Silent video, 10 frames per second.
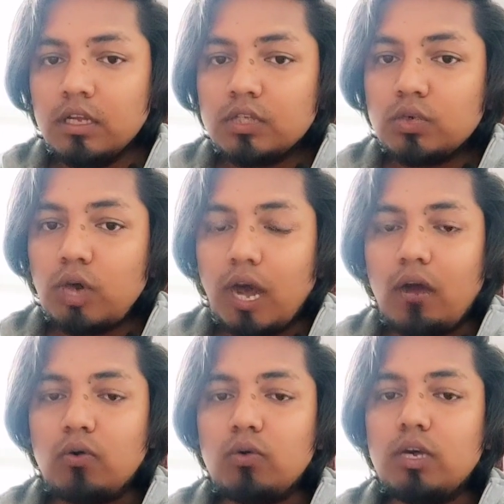So
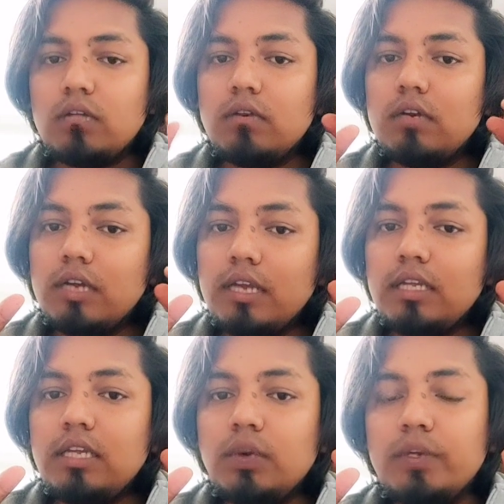how to convert
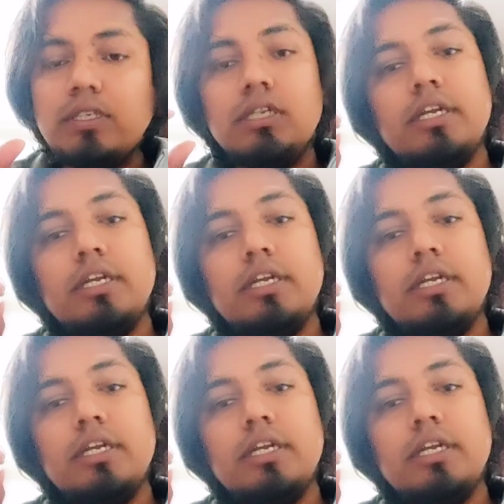any equation